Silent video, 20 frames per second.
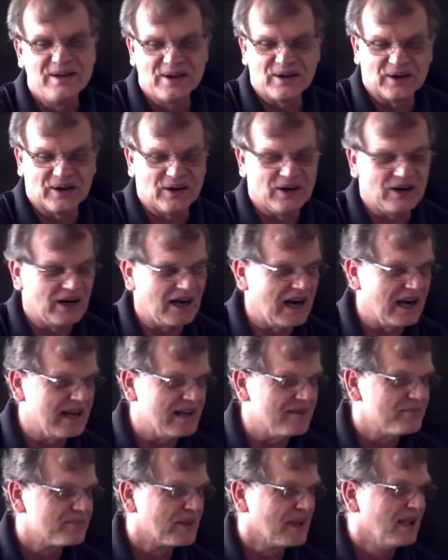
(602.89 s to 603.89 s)
All right.
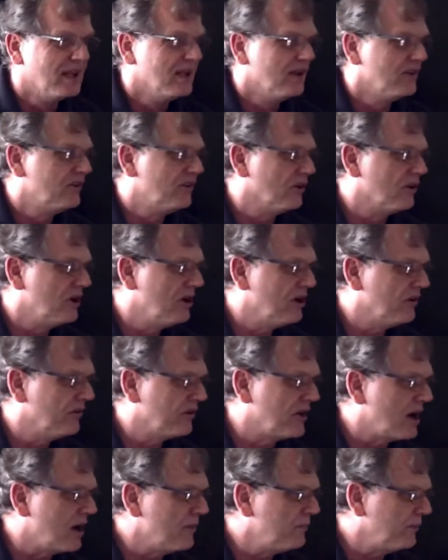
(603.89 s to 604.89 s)
So
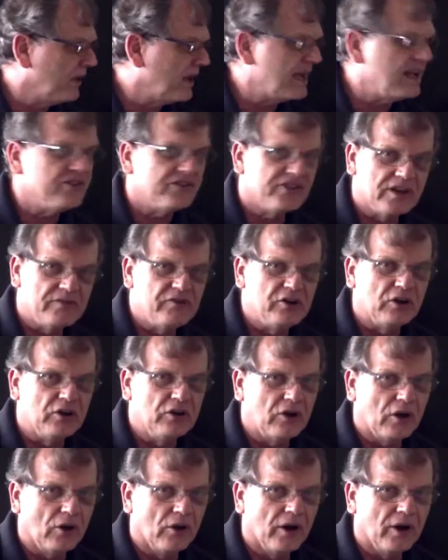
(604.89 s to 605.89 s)
I'll play it and see if you can
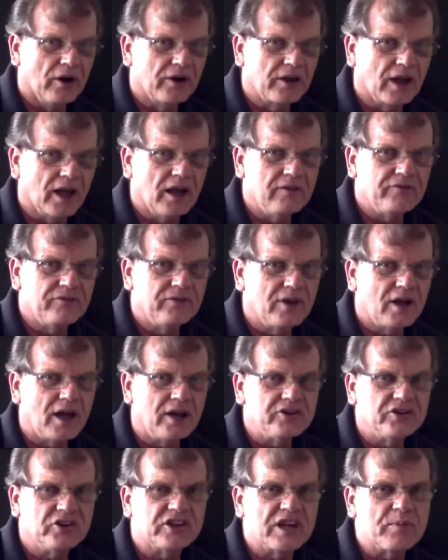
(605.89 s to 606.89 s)
do it. Okay. If not,
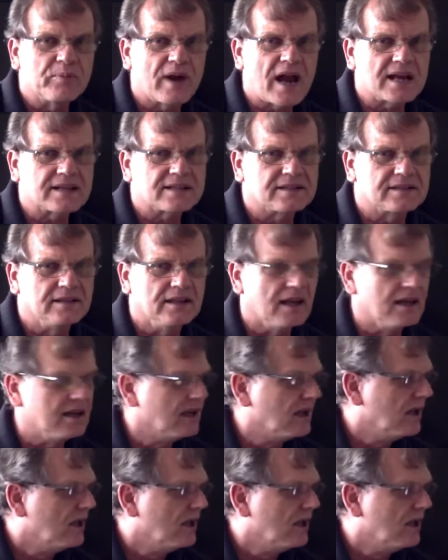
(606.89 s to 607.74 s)
just keep practicing it.